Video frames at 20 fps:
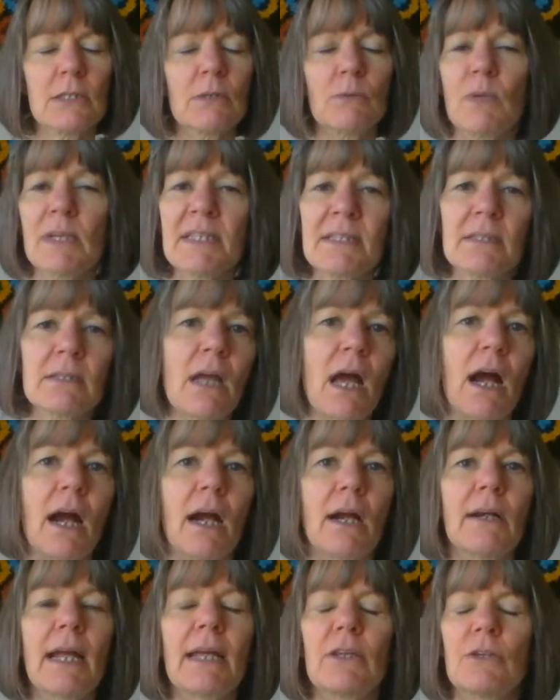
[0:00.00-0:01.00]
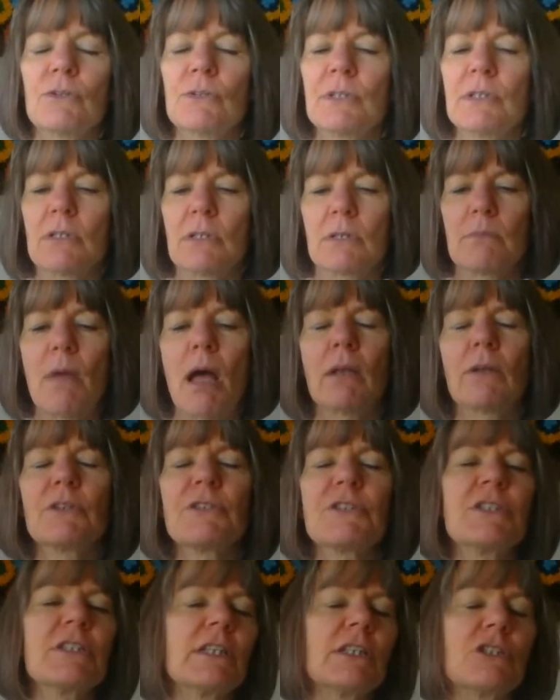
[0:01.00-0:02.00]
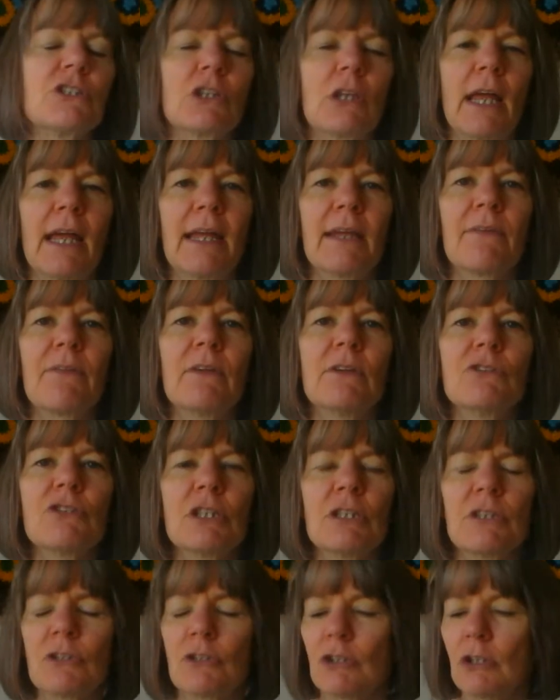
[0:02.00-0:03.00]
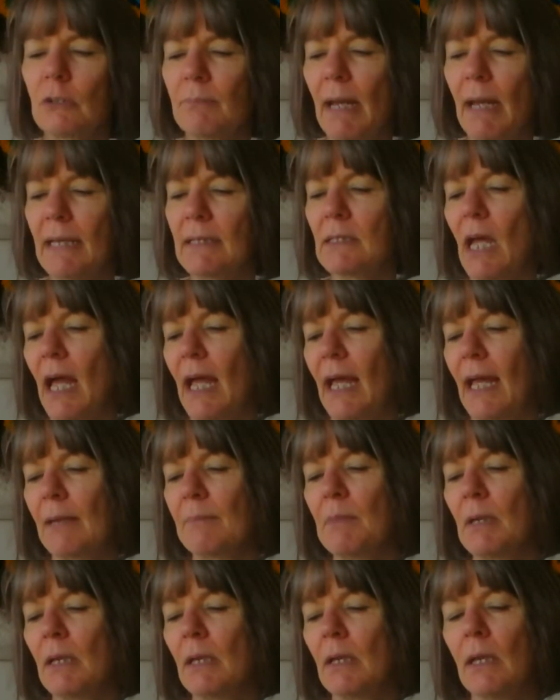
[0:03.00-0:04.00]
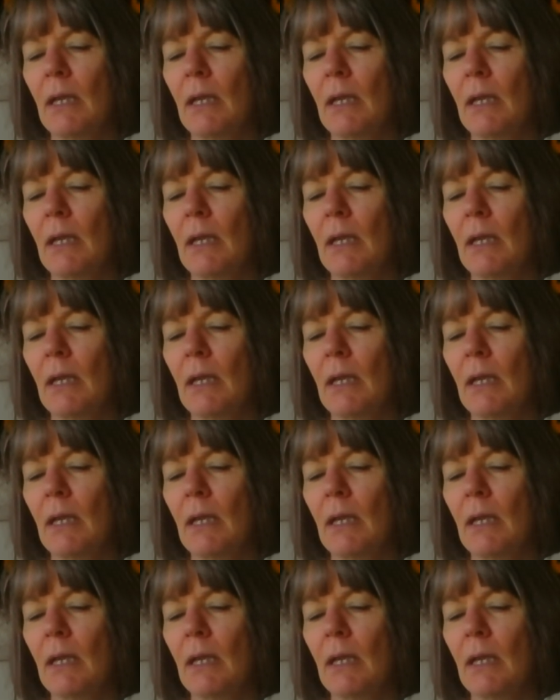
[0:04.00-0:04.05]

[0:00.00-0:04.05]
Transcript: It wasn't hard. I used a smaller stitch length and just took my time,